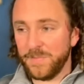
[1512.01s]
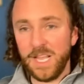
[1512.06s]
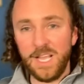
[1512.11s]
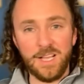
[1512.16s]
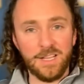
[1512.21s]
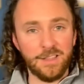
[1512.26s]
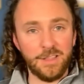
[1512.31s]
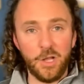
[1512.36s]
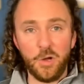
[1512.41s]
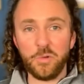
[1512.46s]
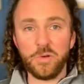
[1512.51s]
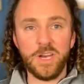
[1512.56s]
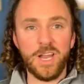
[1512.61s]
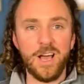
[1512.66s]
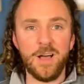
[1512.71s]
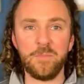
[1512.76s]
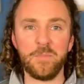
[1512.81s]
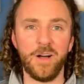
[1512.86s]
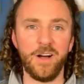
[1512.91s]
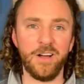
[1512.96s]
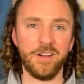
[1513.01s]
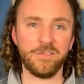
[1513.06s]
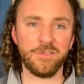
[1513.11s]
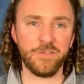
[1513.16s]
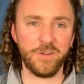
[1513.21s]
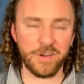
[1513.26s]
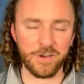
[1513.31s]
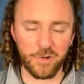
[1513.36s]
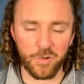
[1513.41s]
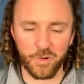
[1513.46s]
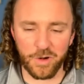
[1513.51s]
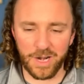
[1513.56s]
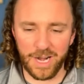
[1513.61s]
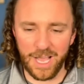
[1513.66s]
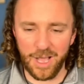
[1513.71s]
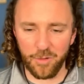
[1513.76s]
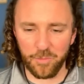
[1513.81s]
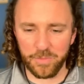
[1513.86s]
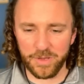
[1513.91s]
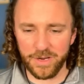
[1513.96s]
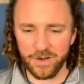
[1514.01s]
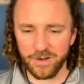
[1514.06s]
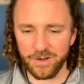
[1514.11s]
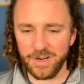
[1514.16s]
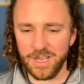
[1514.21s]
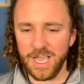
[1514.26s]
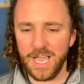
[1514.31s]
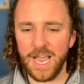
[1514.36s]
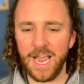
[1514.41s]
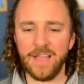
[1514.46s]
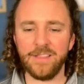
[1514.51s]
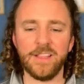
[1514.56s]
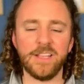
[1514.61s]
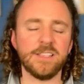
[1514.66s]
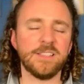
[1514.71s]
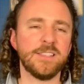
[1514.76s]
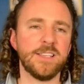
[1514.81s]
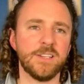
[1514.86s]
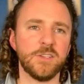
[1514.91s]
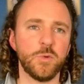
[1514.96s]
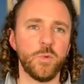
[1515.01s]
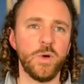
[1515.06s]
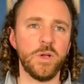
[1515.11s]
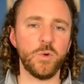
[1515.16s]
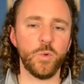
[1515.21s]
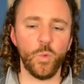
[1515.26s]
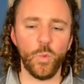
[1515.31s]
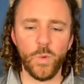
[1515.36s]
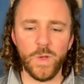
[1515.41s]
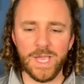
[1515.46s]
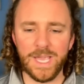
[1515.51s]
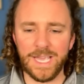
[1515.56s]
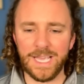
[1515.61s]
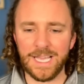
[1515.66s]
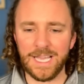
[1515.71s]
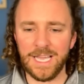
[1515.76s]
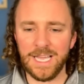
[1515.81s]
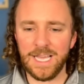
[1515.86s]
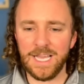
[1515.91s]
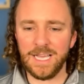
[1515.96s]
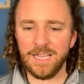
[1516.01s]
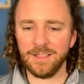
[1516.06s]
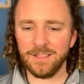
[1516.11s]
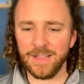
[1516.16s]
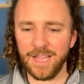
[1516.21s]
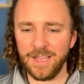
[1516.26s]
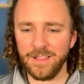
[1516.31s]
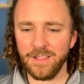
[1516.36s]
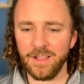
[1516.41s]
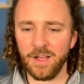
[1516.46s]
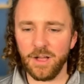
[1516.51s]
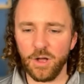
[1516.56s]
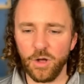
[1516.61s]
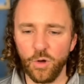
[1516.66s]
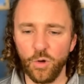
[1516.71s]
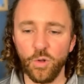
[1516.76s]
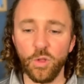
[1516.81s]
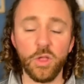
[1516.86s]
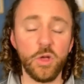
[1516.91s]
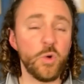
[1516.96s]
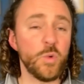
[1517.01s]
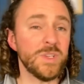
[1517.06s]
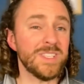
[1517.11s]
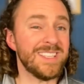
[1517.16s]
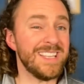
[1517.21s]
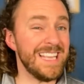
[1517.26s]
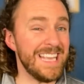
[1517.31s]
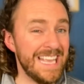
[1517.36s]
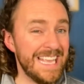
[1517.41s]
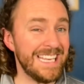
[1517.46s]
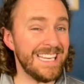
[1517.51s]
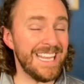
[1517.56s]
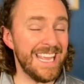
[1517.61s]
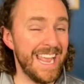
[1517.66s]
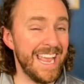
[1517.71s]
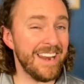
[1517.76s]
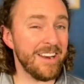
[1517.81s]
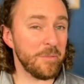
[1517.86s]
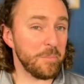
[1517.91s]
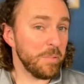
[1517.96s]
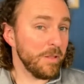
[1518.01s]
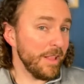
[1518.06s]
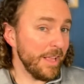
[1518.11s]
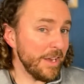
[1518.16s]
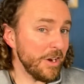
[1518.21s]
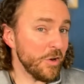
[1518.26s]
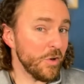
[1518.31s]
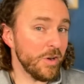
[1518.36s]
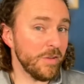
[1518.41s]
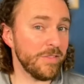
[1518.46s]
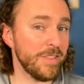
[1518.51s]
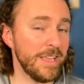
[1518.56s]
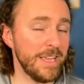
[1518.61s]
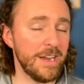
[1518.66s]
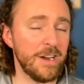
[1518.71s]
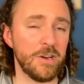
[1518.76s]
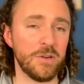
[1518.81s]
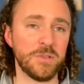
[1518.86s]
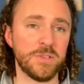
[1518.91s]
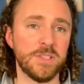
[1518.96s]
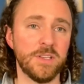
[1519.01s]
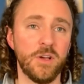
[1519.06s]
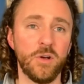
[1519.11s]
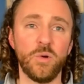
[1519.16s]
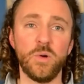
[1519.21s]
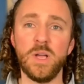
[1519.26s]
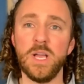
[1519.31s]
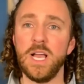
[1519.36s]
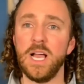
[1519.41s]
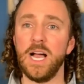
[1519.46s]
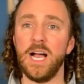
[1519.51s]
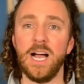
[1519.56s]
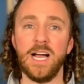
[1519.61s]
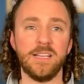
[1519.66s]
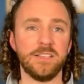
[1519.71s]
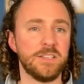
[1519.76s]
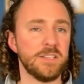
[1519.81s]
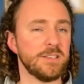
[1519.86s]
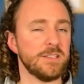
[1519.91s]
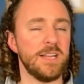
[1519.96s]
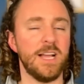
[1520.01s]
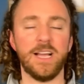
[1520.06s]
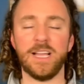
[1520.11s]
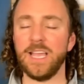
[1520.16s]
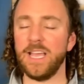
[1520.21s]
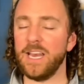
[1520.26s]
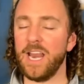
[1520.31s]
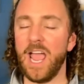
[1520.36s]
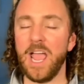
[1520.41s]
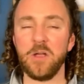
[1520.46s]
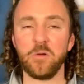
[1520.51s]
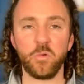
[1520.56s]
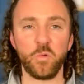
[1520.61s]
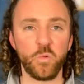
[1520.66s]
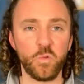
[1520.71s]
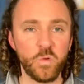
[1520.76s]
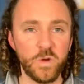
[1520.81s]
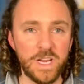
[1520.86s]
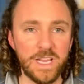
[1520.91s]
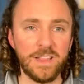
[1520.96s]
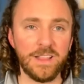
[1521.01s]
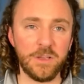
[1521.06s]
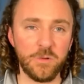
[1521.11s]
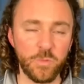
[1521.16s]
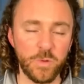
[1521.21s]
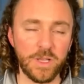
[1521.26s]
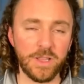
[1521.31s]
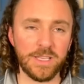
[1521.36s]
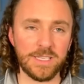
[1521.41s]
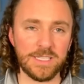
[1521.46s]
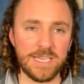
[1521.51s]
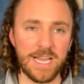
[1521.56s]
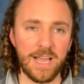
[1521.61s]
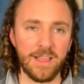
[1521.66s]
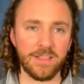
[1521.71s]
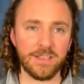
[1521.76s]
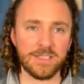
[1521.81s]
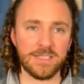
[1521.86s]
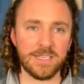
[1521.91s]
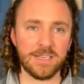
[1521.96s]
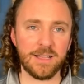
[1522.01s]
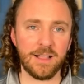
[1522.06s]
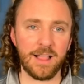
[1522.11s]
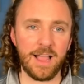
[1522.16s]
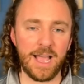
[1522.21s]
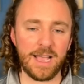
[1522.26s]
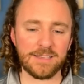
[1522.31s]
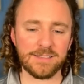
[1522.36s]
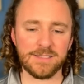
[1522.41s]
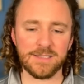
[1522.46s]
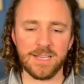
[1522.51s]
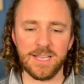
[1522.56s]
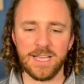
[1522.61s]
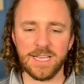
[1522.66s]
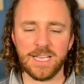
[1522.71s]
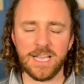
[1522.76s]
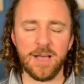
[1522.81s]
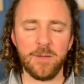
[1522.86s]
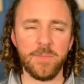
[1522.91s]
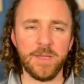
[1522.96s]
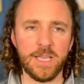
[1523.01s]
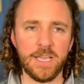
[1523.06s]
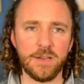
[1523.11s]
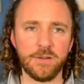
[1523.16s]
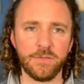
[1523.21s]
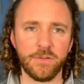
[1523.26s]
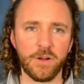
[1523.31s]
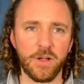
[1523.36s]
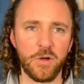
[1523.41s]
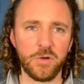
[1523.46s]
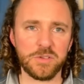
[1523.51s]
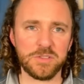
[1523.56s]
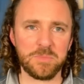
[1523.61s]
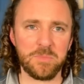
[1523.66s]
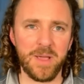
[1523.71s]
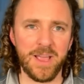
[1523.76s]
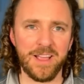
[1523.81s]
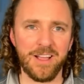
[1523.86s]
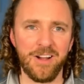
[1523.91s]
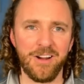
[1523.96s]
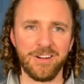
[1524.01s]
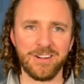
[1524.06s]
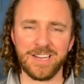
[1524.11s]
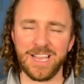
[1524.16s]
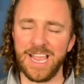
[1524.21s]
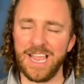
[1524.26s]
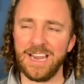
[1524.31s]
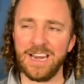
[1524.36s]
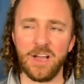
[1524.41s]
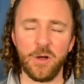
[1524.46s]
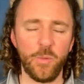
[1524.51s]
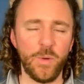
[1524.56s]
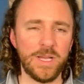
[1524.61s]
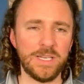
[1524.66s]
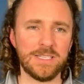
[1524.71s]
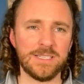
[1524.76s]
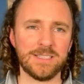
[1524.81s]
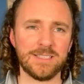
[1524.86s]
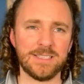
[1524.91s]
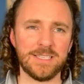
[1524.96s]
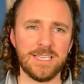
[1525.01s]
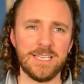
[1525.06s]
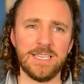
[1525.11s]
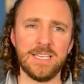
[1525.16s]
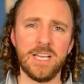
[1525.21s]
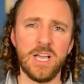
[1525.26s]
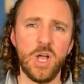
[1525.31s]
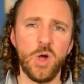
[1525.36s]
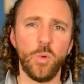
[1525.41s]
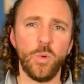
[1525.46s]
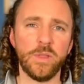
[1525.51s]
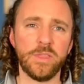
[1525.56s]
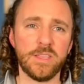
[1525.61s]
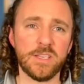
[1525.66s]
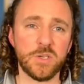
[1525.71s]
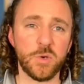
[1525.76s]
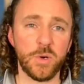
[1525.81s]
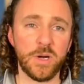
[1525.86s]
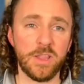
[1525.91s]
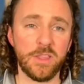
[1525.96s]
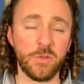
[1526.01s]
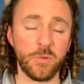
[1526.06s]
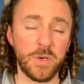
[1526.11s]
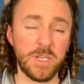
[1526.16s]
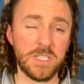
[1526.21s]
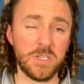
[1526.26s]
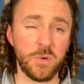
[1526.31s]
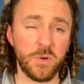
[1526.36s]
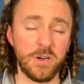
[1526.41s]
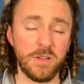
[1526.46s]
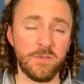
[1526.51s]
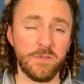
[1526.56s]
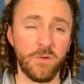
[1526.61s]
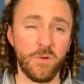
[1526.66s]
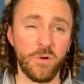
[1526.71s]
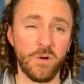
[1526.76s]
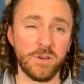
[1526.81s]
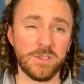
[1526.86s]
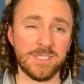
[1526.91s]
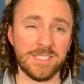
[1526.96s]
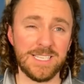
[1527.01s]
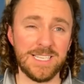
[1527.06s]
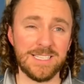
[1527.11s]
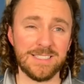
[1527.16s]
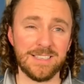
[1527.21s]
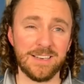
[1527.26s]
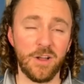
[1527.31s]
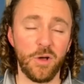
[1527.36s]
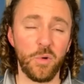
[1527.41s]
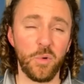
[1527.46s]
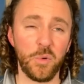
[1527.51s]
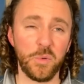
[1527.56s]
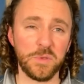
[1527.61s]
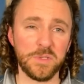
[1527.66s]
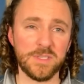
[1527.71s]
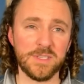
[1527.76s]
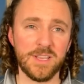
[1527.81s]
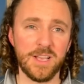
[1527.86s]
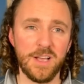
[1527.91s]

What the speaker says: loading up on front court help here. And then 6'1 wing, Layla Hull, who was the Indiana Player of the Year. So, just, again, a really, really talented class coming in for Coach Banghart. Cannot wait to see what the 23-24 season holds